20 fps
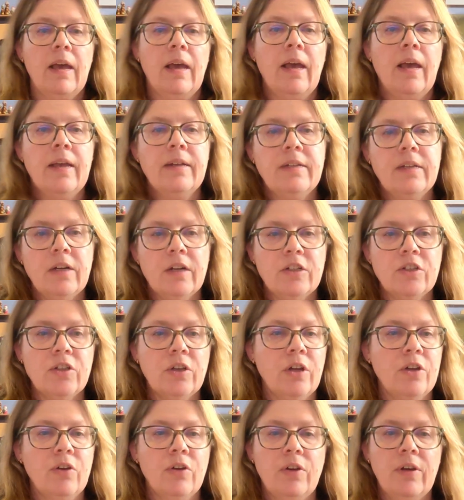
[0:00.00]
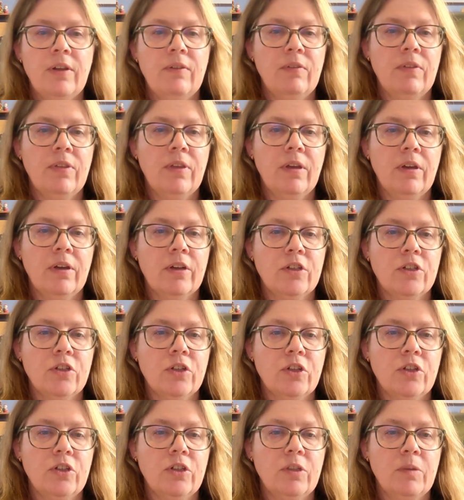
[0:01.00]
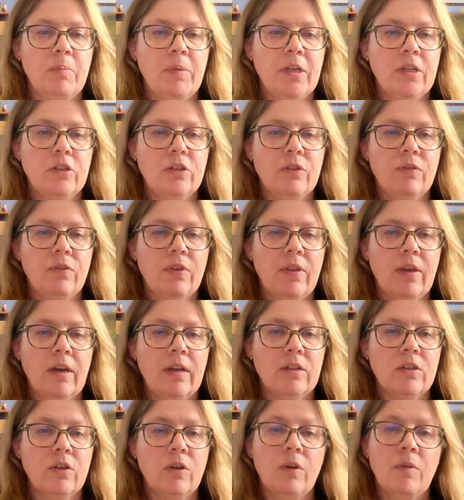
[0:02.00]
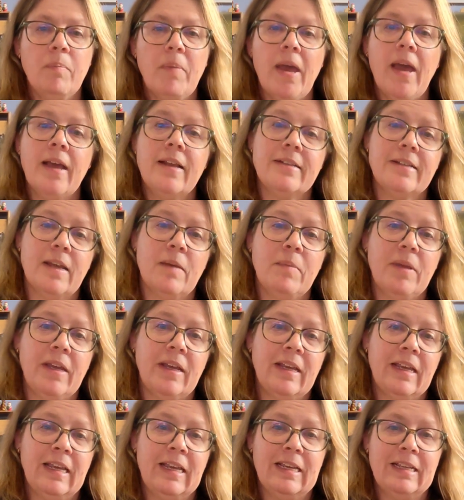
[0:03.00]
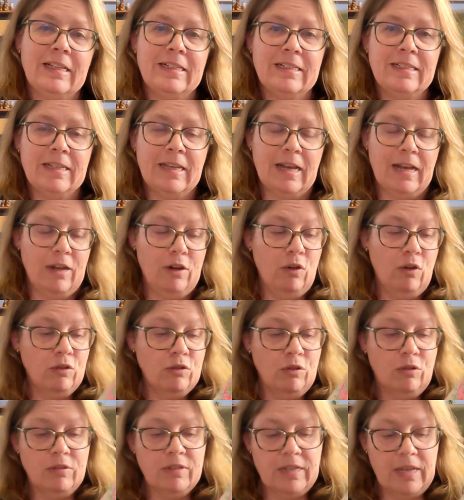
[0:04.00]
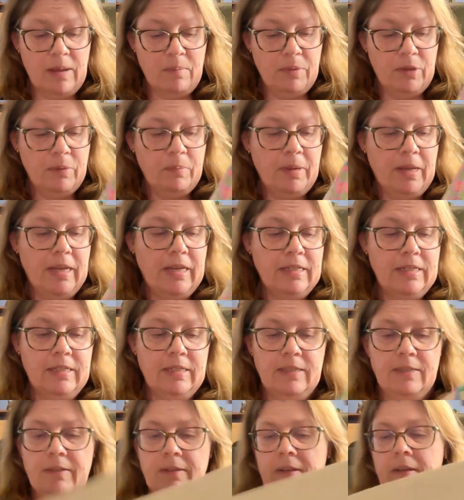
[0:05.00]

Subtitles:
And did I don't even think I showed you the picture for that. So Pandemic is a Long Dog sampler piece.